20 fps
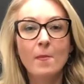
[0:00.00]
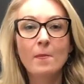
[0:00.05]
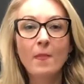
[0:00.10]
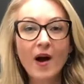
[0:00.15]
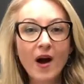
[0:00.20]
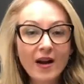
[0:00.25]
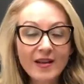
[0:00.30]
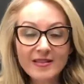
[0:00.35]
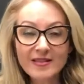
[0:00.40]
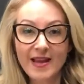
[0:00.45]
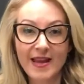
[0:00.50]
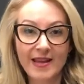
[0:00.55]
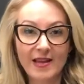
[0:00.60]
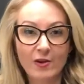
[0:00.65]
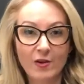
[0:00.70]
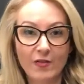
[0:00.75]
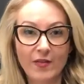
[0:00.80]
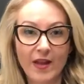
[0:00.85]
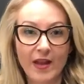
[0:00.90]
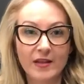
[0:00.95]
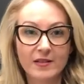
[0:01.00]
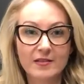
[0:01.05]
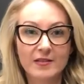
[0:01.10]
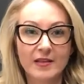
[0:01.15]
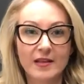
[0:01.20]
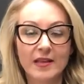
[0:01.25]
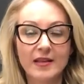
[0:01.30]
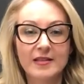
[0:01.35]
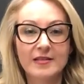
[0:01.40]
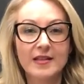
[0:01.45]
My take on that
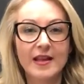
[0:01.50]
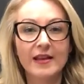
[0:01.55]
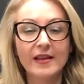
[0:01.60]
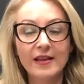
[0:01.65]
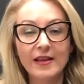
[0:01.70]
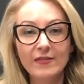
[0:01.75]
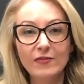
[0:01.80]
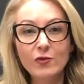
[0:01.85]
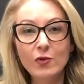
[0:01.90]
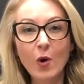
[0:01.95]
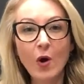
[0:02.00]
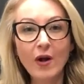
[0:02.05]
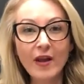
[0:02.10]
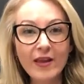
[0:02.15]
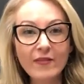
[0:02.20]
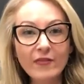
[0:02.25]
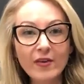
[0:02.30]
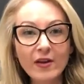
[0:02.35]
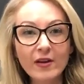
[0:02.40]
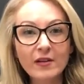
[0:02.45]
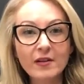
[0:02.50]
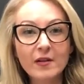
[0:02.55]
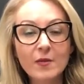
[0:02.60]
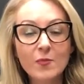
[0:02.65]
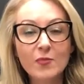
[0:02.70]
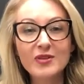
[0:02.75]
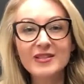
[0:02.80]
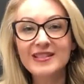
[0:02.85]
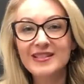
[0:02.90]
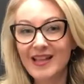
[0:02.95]
is that if you are ever
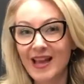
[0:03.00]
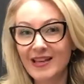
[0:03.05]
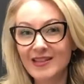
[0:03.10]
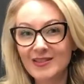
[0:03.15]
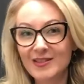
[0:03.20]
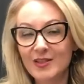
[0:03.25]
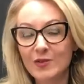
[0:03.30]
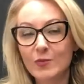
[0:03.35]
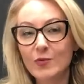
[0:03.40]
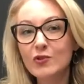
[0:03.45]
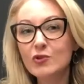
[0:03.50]
presented